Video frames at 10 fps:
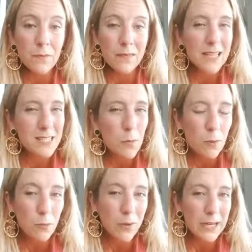That's not
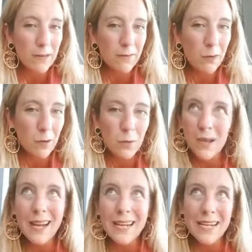what we're here for. We're
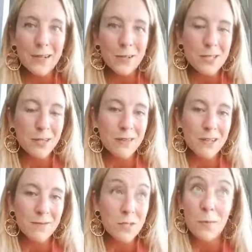not here to
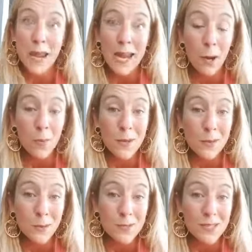live to pay our
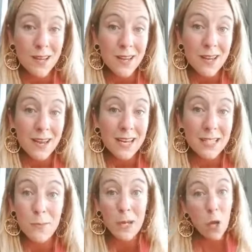bills and
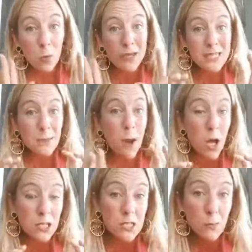to be
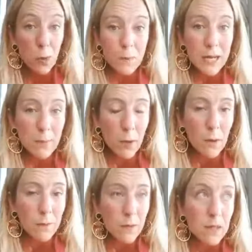responsible people.
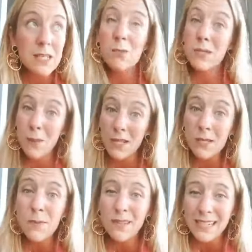Does
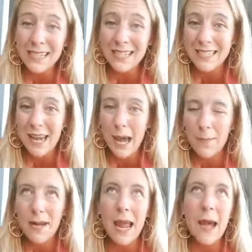responsibility need to
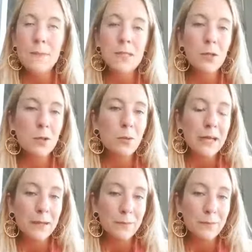happen? Absolutely.